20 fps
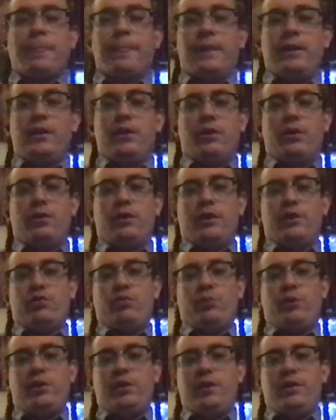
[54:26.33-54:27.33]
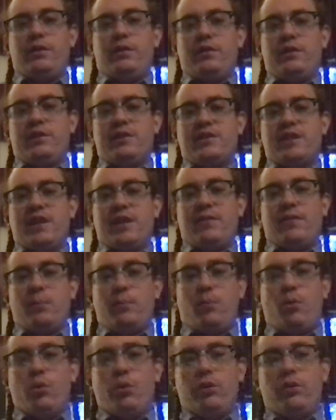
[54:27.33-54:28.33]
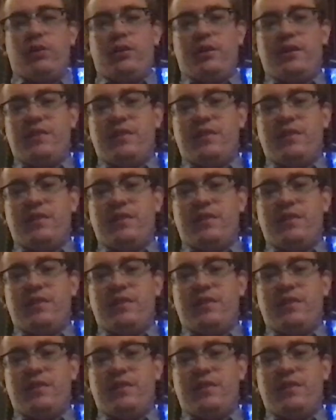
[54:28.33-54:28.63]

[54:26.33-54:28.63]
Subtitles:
It's really this kind of important.